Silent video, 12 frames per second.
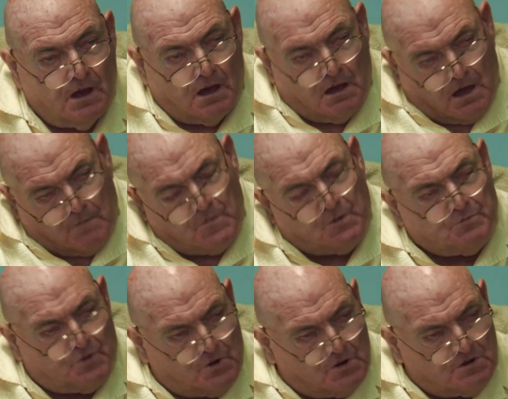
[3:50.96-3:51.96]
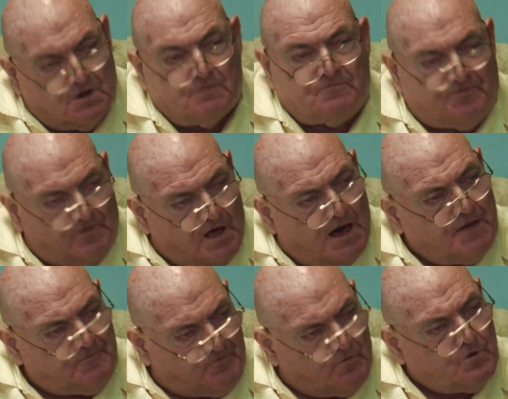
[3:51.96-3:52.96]
A hummingbird can
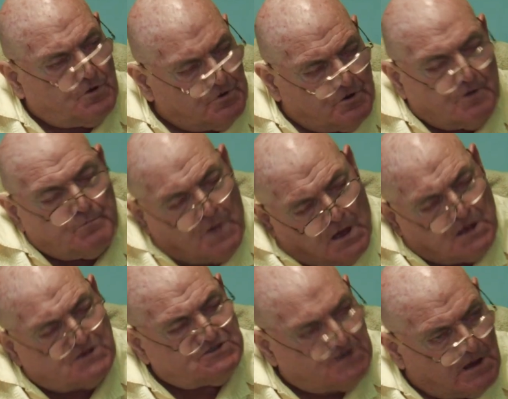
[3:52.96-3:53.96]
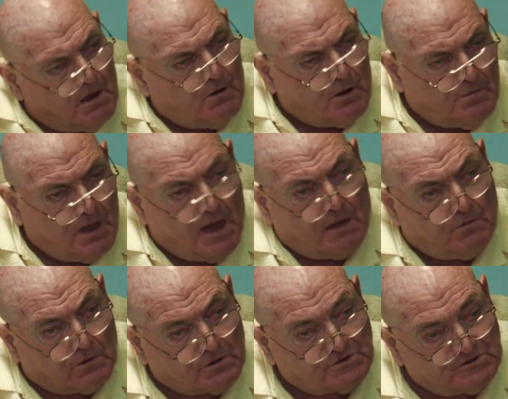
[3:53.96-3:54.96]
fly 400 miles an hour
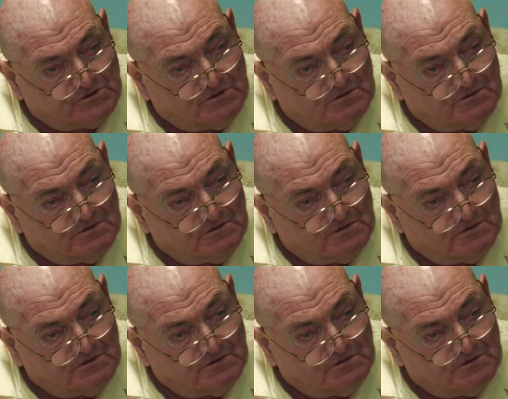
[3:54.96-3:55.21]
backwards.